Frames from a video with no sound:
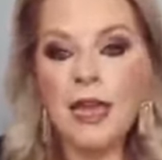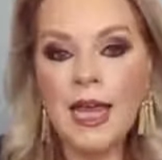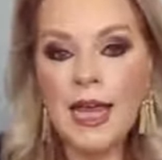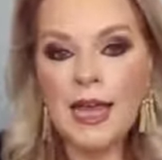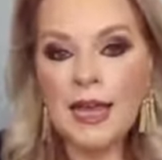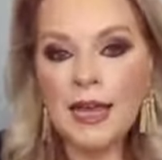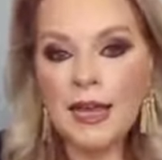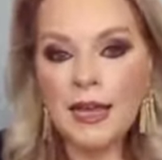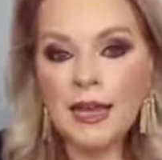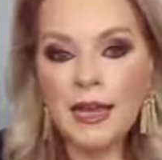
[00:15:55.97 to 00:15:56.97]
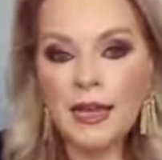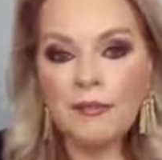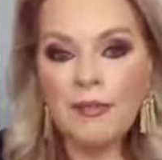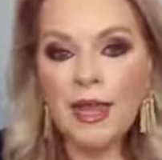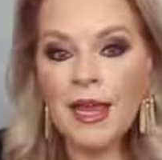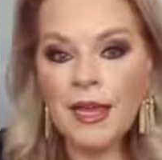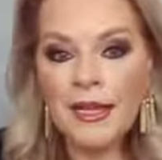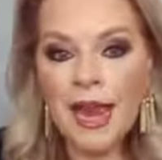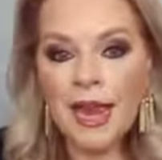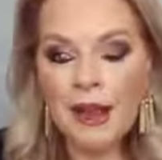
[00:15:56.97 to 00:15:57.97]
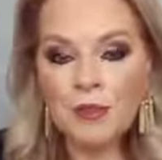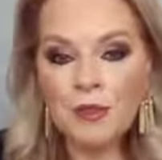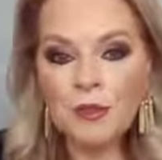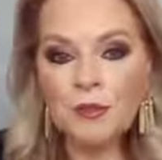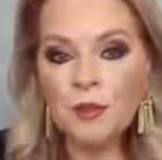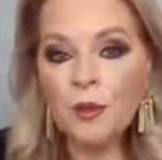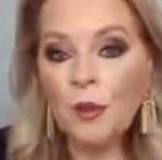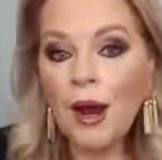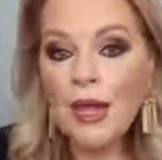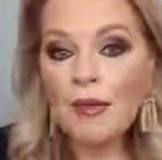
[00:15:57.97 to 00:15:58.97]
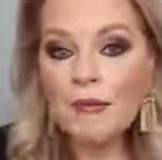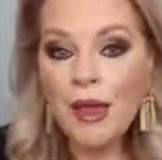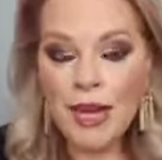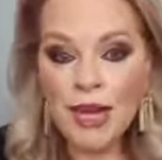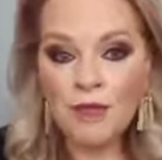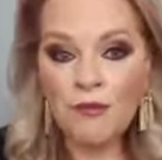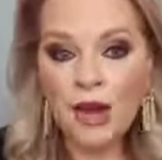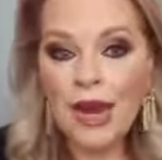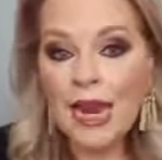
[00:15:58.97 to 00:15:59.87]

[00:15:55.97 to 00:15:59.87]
it can take up to 20 minutes for